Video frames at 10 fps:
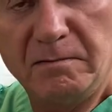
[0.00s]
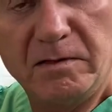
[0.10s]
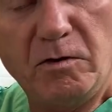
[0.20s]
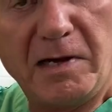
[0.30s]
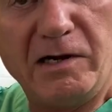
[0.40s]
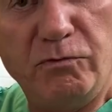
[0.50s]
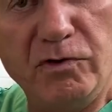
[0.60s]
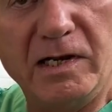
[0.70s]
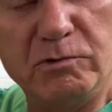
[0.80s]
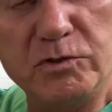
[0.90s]
nobody
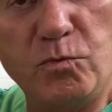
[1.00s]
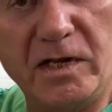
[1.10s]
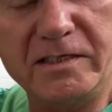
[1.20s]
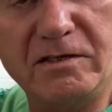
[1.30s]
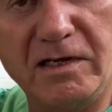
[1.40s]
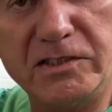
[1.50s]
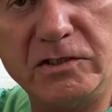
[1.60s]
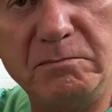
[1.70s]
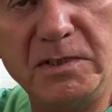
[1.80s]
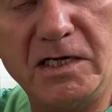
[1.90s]
really was willing to
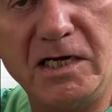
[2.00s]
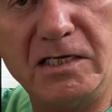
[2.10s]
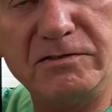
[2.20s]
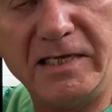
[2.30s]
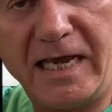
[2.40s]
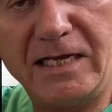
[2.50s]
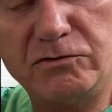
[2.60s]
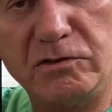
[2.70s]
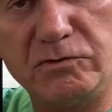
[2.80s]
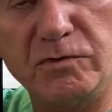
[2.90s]
listen because the
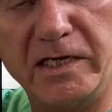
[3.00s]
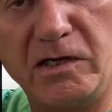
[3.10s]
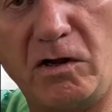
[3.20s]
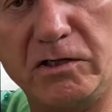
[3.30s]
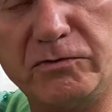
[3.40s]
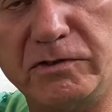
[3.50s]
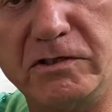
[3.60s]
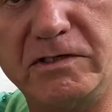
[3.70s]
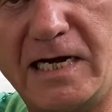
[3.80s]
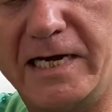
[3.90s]
answer is really altering your
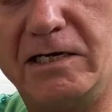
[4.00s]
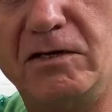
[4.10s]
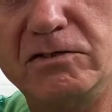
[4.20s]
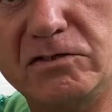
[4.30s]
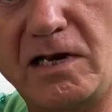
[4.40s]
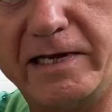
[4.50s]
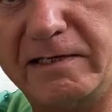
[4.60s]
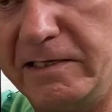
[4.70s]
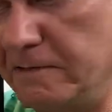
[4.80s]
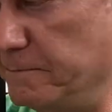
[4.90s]
diet slightly.